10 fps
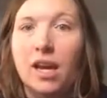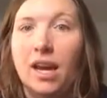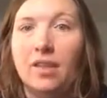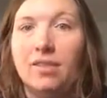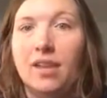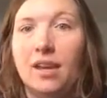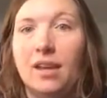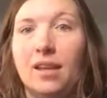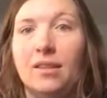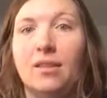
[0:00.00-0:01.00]
and
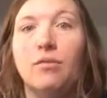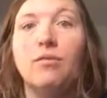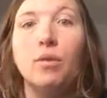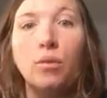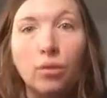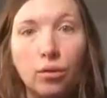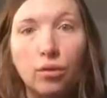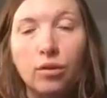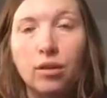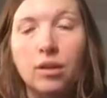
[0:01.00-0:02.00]
then the
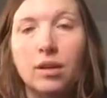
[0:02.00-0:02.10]
vocal